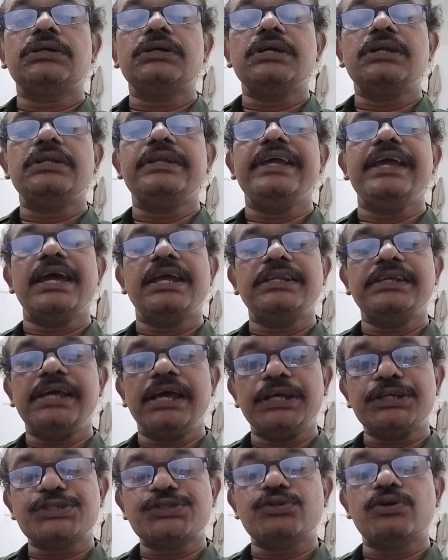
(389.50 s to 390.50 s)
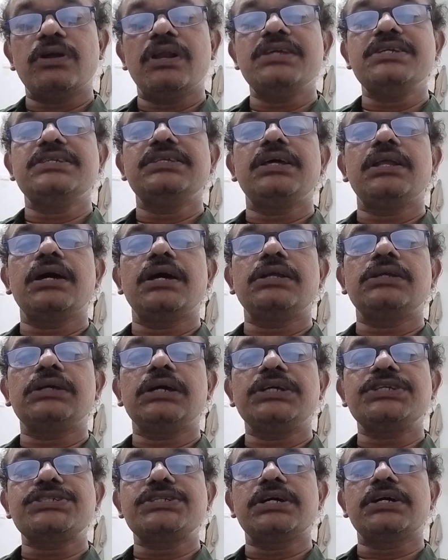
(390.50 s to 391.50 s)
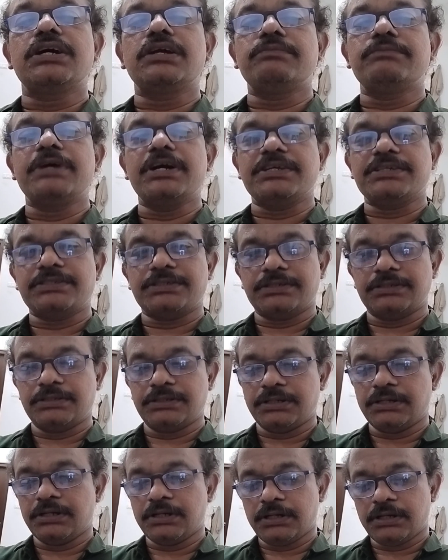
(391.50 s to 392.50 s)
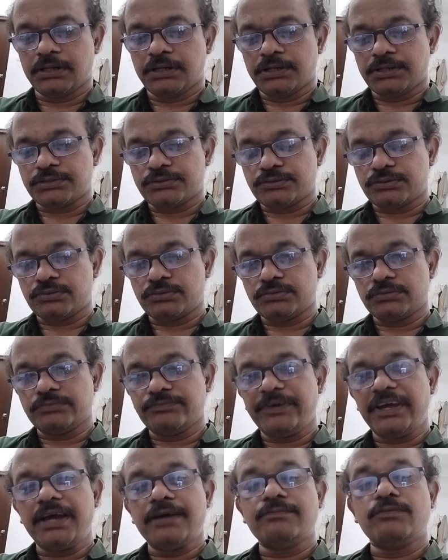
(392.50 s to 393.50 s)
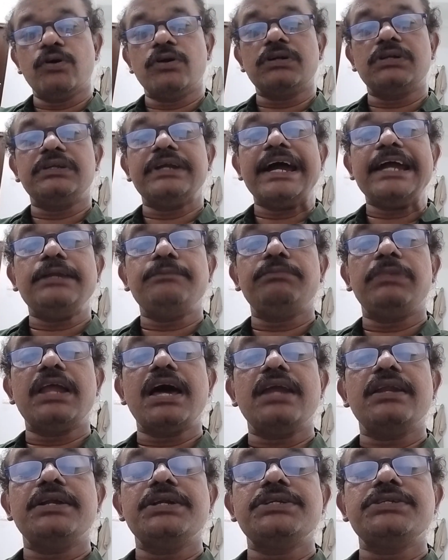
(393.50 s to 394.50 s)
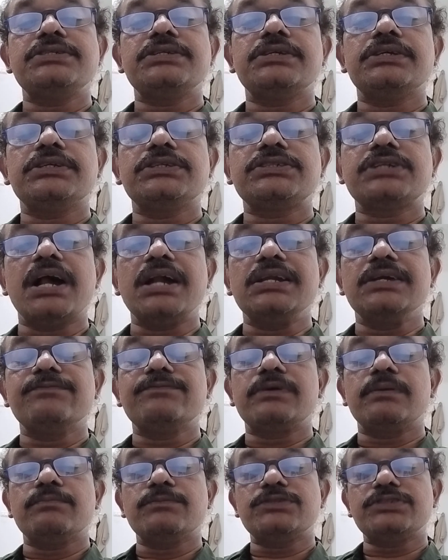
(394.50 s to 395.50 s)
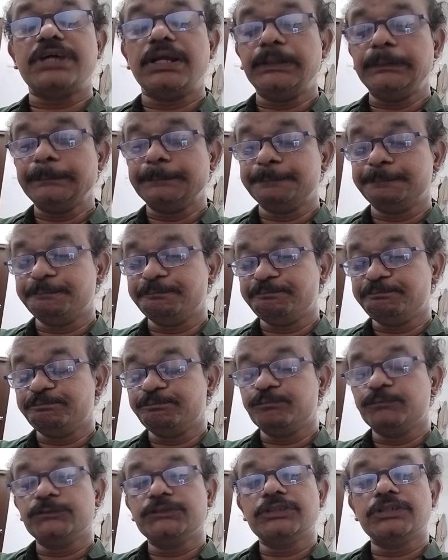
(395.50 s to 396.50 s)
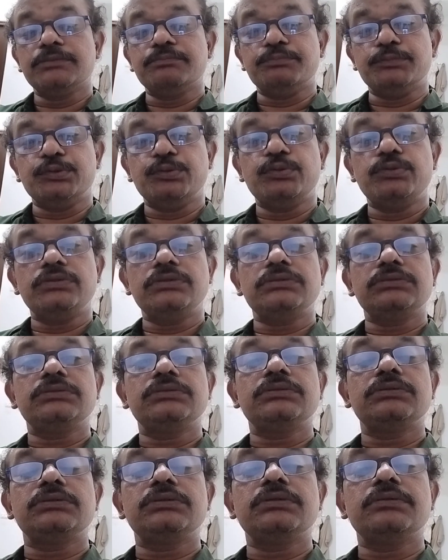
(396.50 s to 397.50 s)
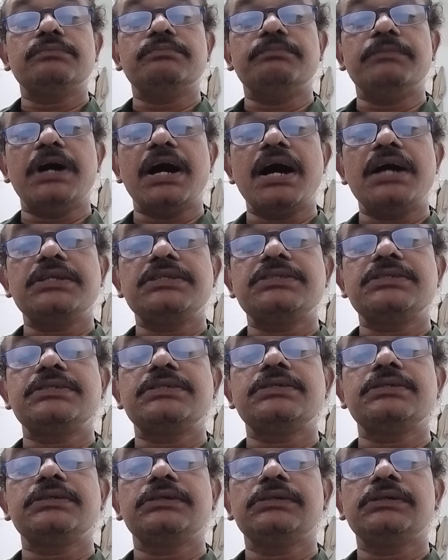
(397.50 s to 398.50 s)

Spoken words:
in DNA astrology, there are ashtakarmas. So we have got 9 planets starting from Sun, Moon, Mars,